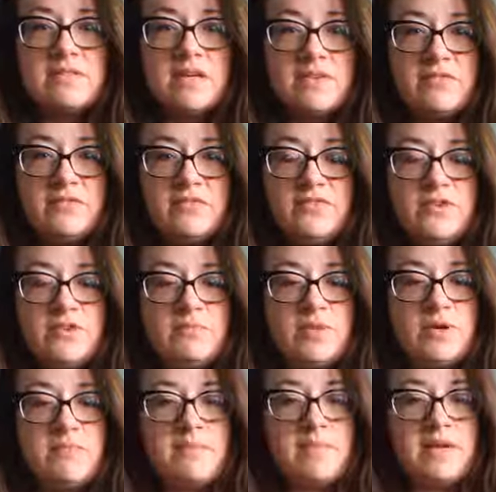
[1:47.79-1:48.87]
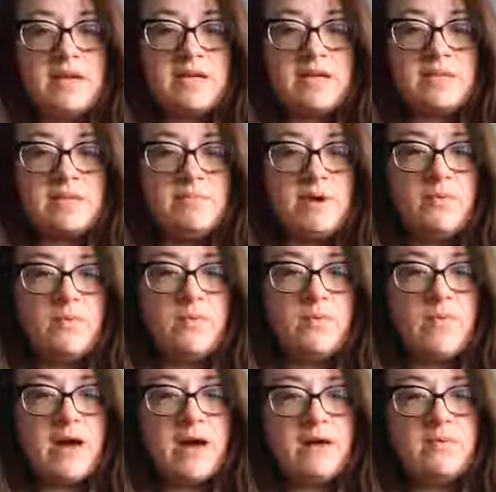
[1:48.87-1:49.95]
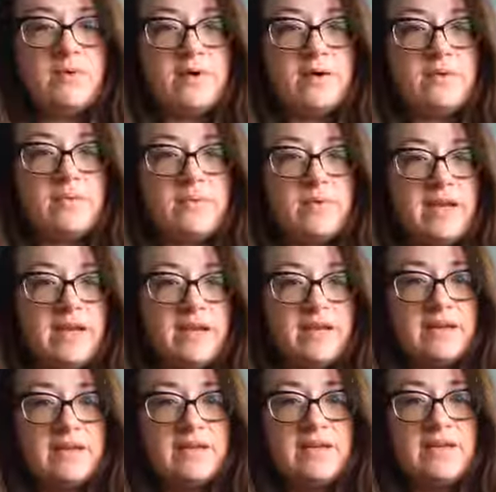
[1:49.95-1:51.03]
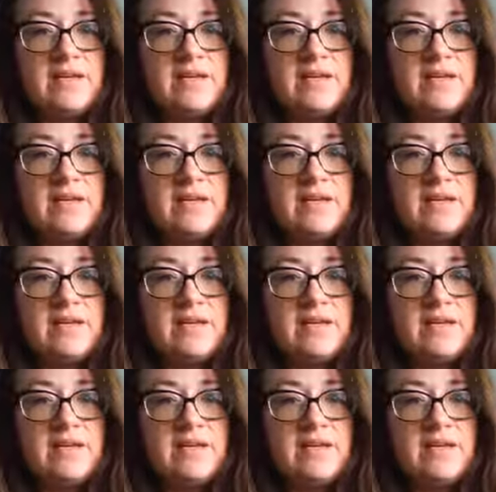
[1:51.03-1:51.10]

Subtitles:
a few more minutes, but while we are waiting,